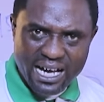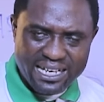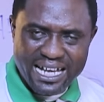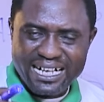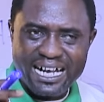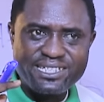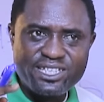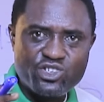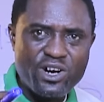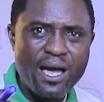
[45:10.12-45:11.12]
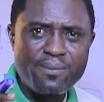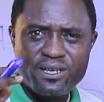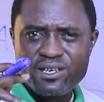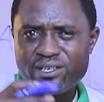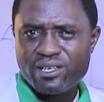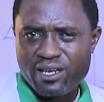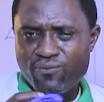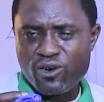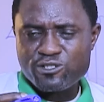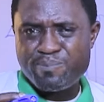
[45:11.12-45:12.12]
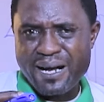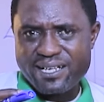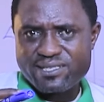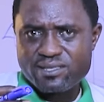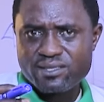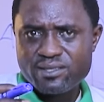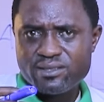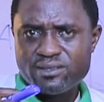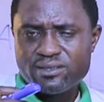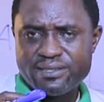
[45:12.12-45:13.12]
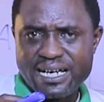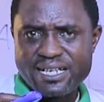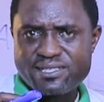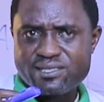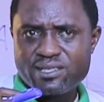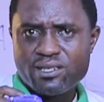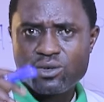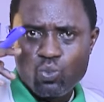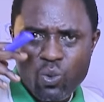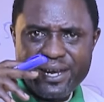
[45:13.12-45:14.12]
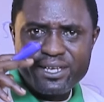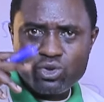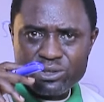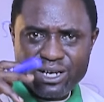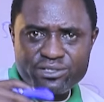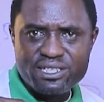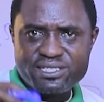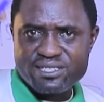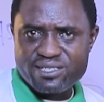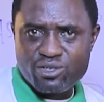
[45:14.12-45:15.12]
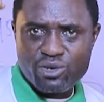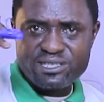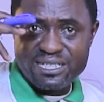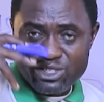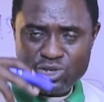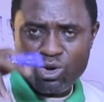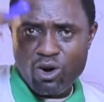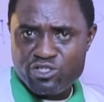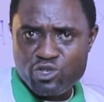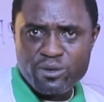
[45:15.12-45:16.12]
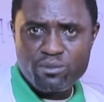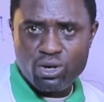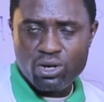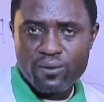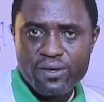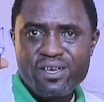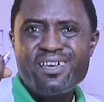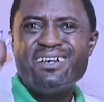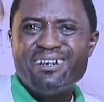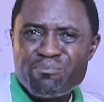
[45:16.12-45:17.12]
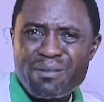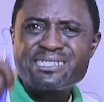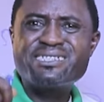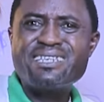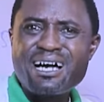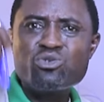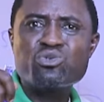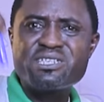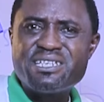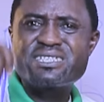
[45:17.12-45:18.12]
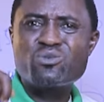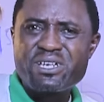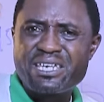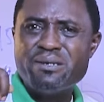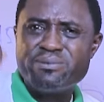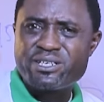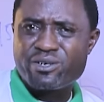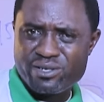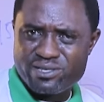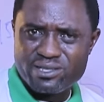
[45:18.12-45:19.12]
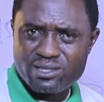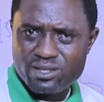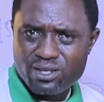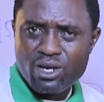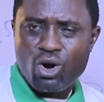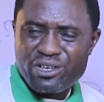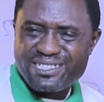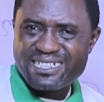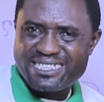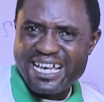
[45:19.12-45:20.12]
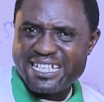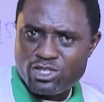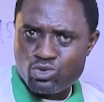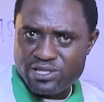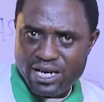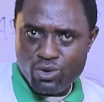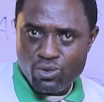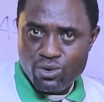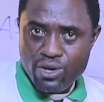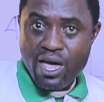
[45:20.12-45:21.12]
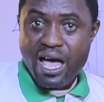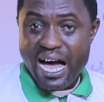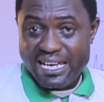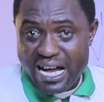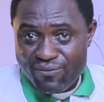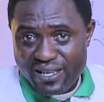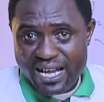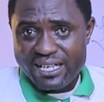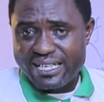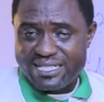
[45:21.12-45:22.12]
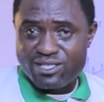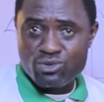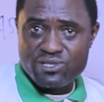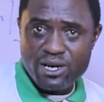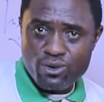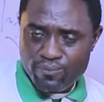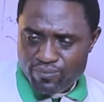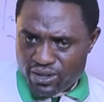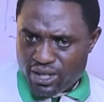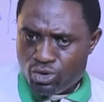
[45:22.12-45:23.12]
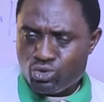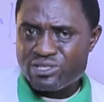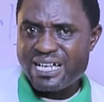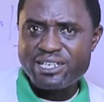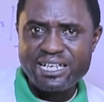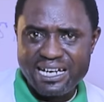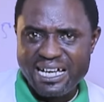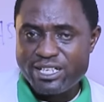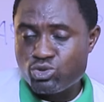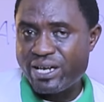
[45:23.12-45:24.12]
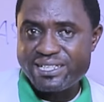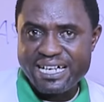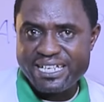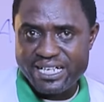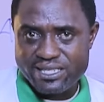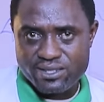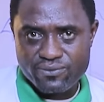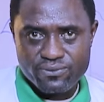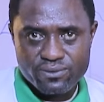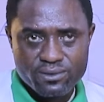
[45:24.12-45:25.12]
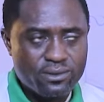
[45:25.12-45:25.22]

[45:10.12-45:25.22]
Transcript: And like I described in the first part, that when the total utility is increasing as you are consuming more, marginal utility will keep decreasing until it gets to zero. And after getting to zero, it will start declining, it will enter negative.